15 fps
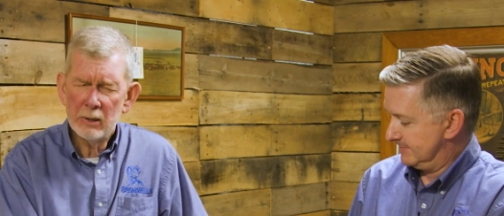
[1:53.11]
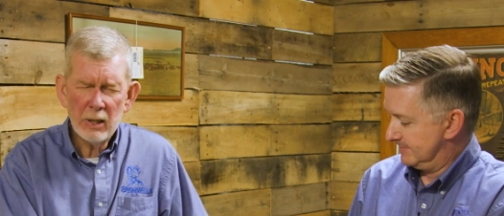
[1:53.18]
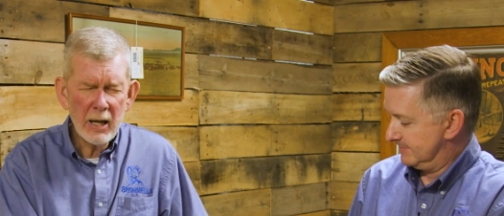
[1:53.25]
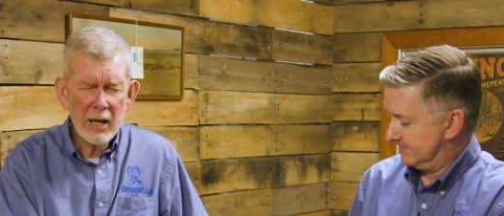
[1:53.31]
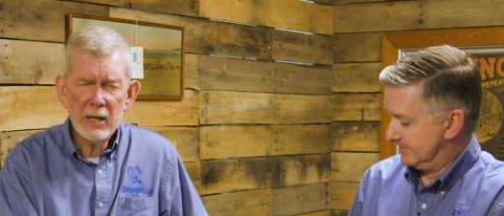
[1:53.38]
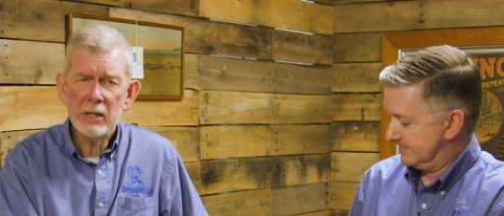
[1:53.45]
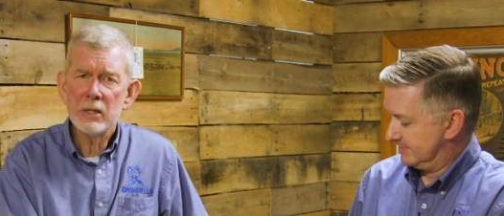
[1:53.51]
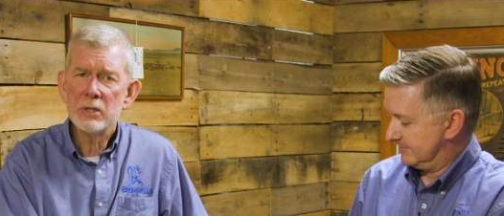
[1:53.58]

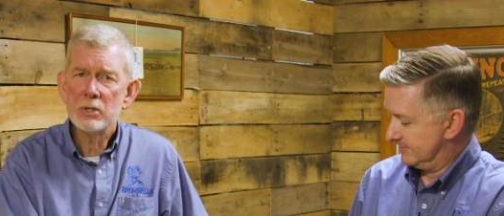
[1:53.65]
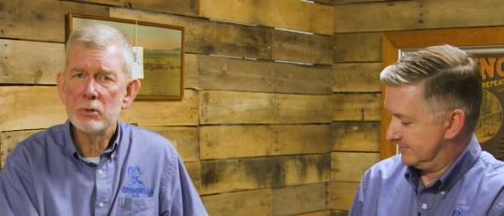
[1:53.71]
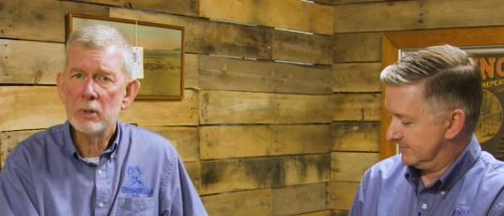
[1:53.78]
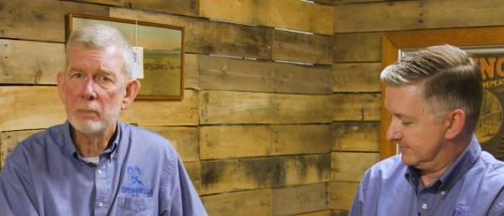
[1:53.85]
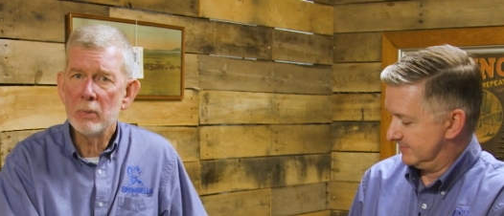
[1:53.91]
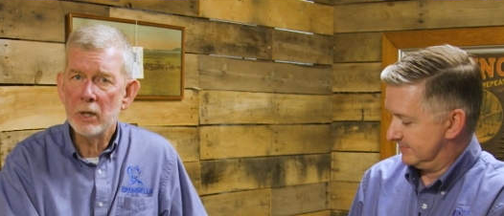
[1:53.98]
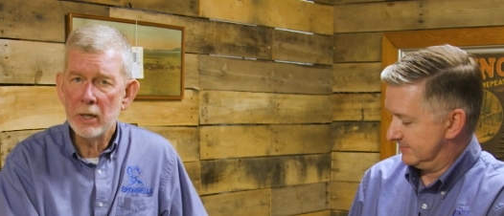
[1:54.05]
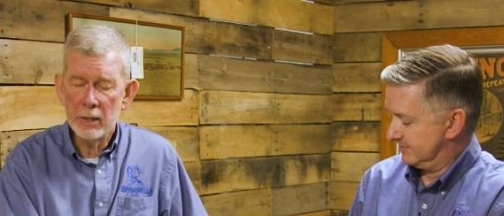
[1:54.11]
Speaker 1: lot of history
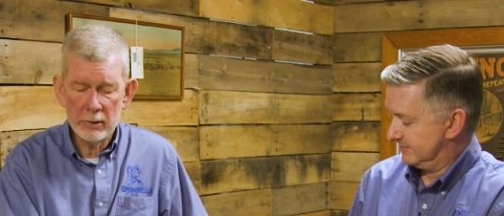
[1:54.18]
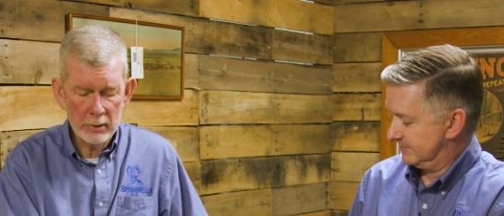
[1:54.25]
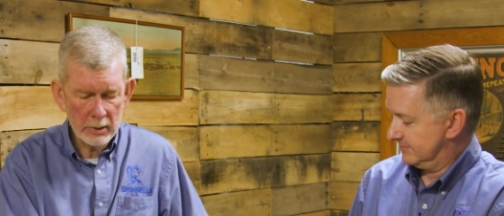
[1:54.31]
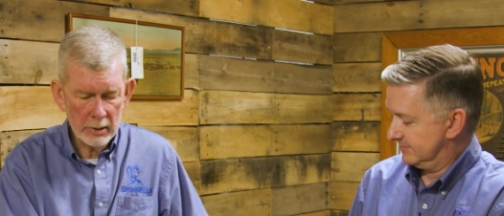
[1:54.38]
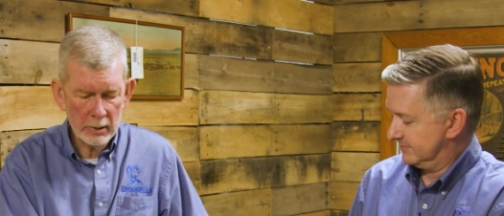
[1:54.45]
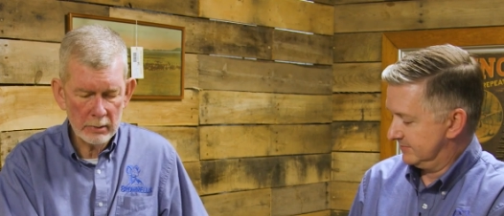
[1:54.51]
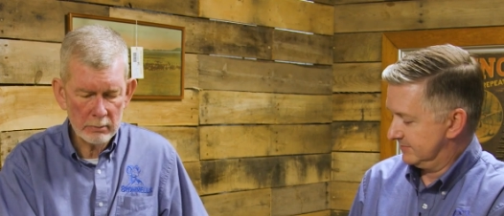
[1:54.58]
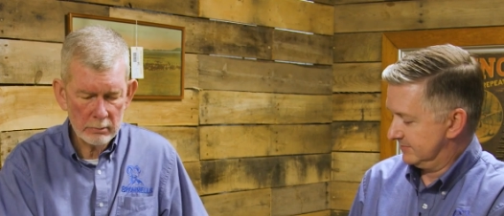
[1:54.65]
behind uh,
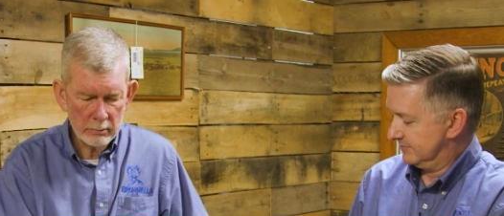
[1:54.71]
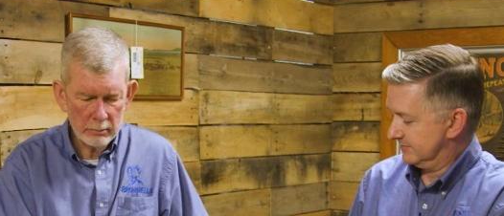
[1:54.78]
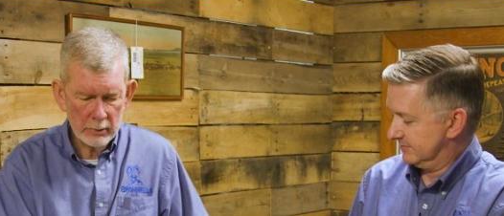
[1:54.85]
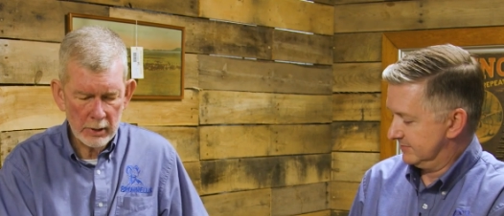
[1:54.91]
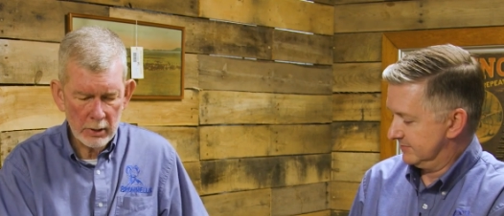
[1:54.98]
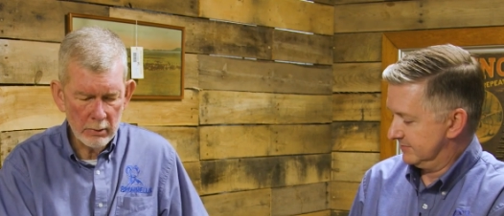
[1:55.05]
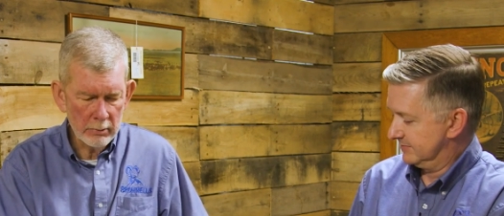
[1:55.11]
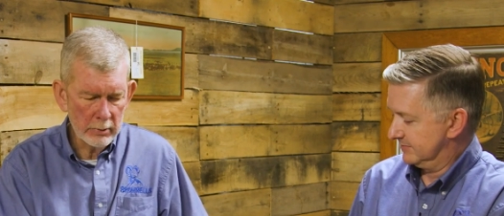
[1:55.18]

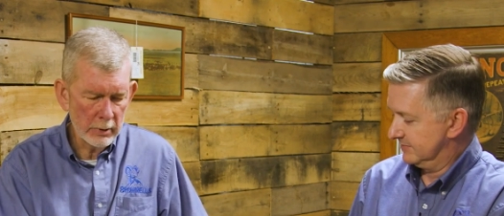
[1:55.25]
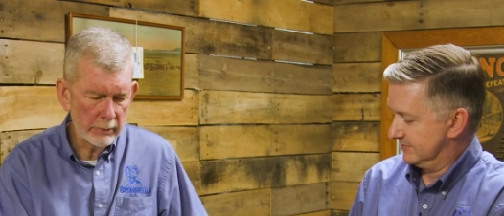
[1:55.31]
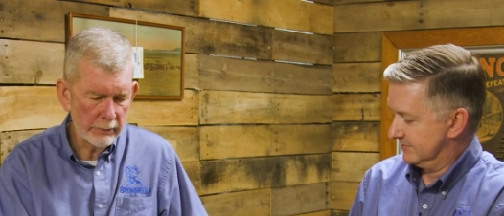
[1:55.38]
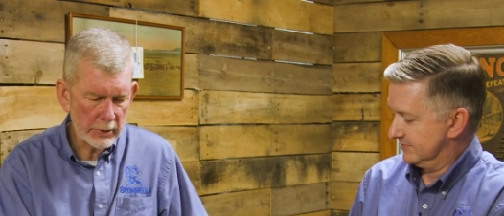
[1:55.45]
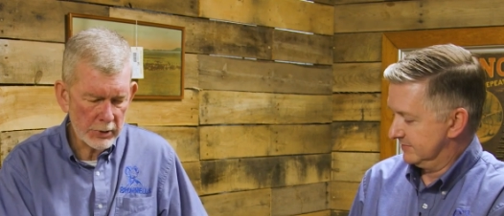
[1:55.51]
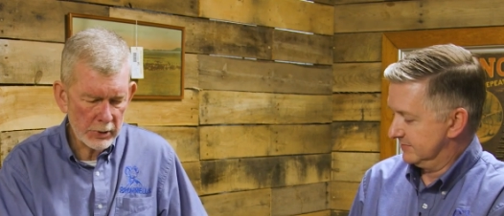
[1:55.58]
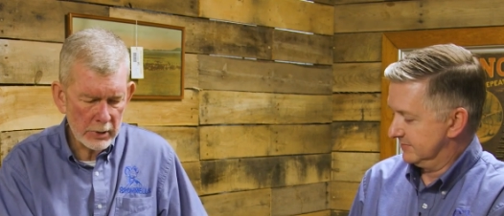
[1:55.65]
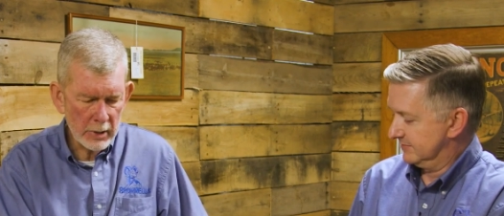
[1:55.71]
the owner of
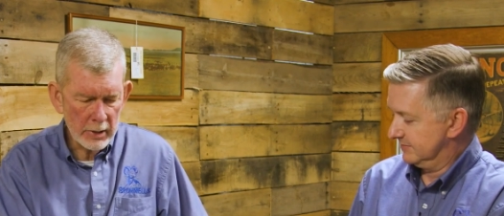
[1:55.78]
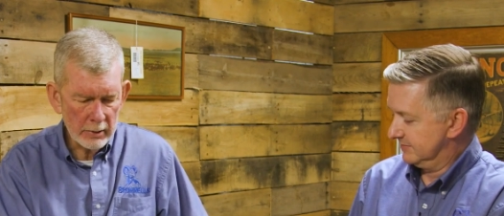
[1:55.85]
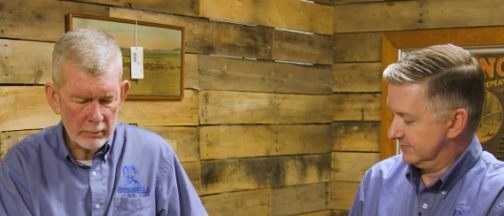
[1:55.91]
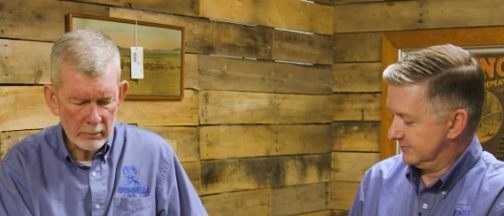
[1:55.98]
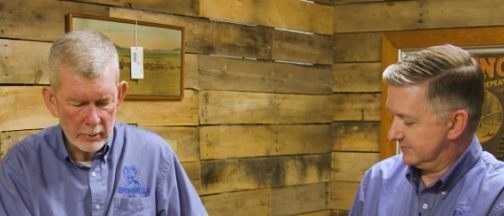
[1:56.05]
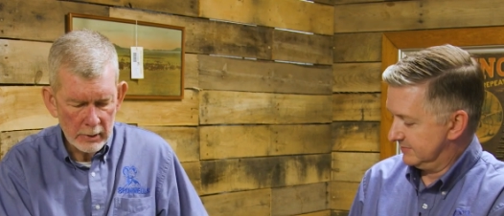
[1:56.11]
this gun.